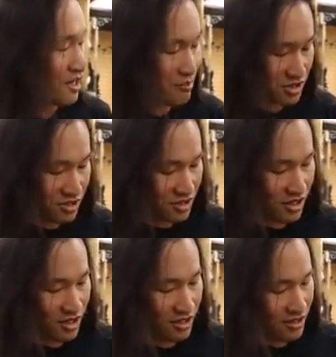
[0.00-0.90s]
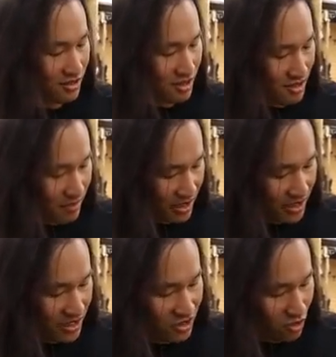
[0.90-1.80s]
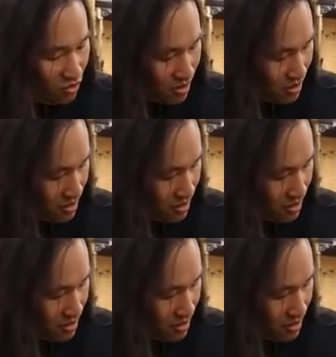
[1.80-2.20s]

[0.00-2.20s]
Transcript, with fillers: numbers guitar by Kiesel.